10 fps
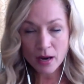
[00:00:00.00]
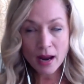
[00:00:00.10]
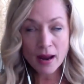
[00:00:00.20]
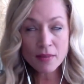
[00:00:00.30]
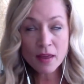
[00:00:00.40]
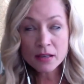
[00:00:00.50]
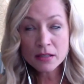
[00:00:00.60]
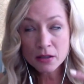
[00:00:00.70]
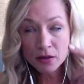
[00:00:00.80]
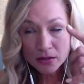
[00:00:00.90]
And then,
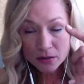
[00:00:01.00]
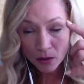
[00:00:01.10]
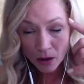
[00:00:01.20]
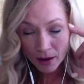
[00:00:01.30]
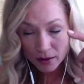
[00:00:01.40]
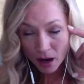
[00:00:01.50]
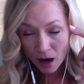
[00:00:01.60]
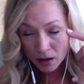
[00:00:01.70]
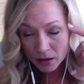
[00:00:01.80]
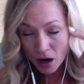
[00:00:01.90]
dearest
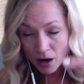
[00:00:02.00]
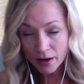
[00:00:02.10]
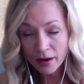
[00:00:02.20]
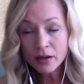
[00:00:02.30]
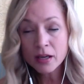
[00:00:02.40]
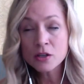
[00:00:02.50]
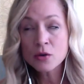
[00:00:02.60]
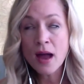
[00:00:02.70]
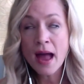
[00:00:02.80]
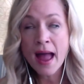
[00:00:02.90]
Laura, can
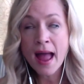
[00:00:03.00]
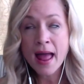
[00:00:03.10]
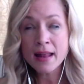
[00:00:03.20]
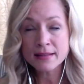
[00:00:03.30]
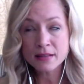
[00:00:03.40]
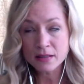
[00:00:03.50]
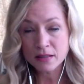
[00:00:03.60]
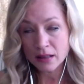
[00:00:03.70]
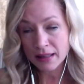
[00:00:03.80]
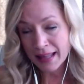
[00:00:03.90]
you ask us
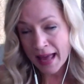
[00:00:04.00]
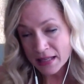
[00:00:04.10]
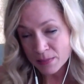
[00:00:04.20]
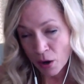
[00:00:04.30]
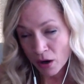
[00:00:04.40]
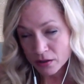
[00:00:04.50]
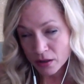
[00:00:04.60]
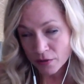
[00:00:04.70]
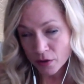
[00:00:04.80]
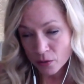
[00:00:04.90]
the last part
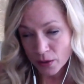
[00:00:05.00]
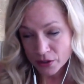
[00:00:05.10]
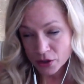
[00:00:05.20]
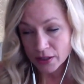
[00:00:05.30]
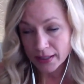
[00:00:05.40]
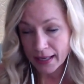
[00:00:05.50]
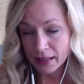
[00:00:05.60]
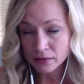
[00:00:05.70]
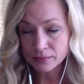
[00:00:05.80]
of her question again?